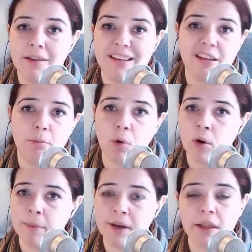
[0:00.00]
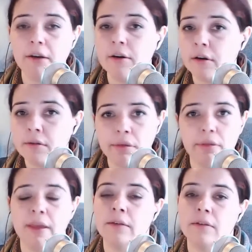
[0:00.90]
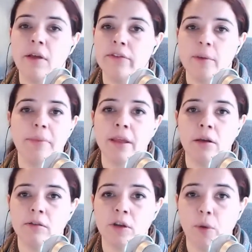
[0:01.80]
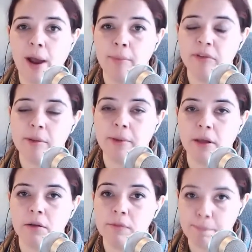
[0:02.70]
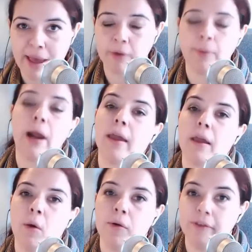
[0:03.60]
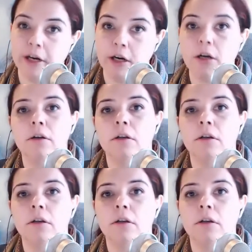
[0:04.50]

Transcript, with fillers: keep orbiting the Earth until something goes and grabs them and goes, "Bad rocket, go over here."